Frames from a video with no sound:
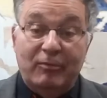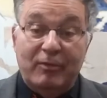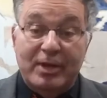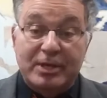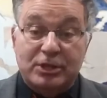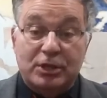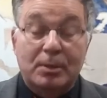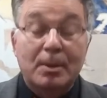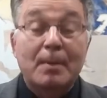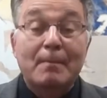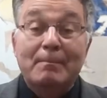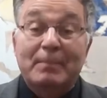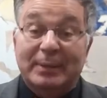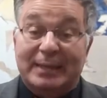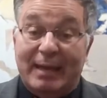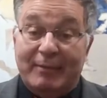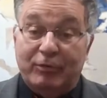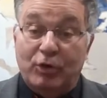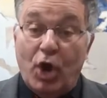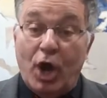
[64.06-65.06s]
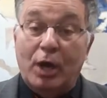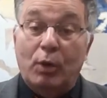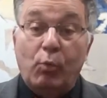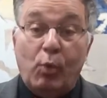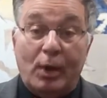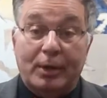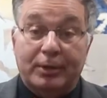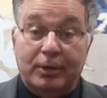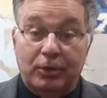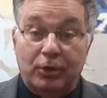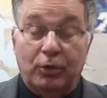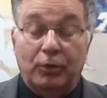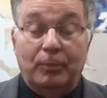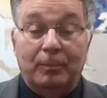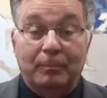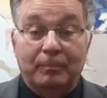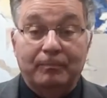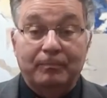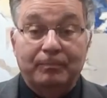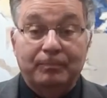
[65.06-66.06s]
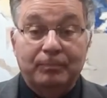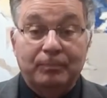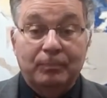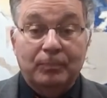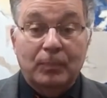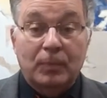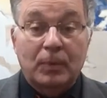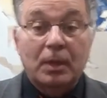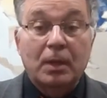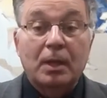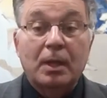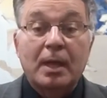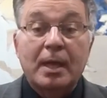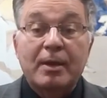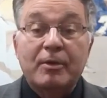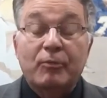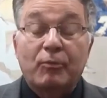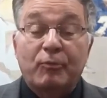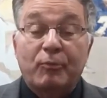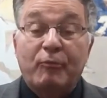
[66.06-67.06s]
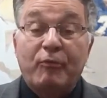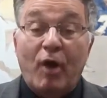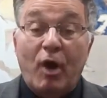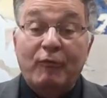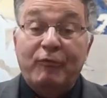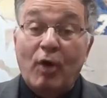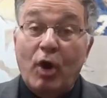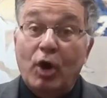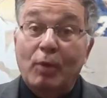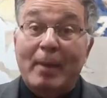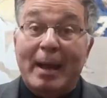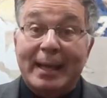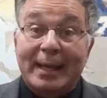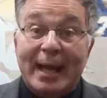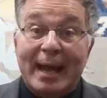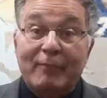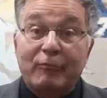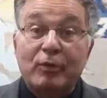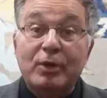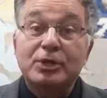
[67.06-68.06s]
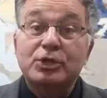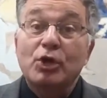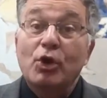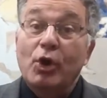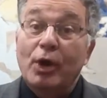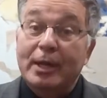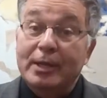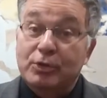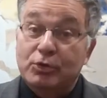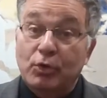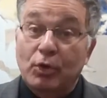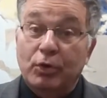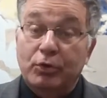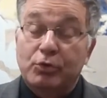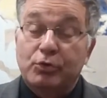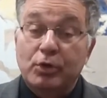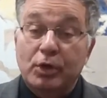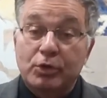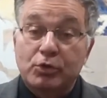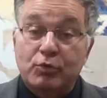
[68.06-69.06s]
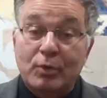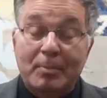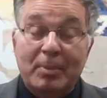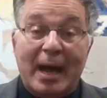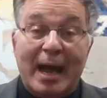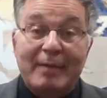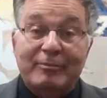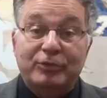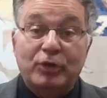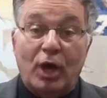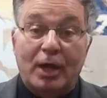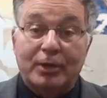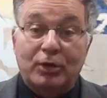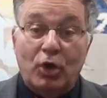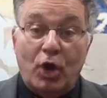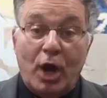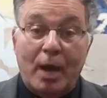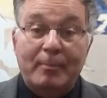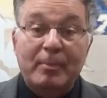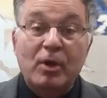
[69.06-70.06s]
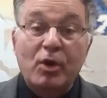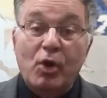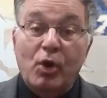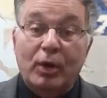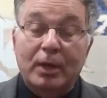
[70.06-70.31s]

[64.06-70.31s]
division, but they have a lot of work to do. Follow my coverage on, on, on triblive.com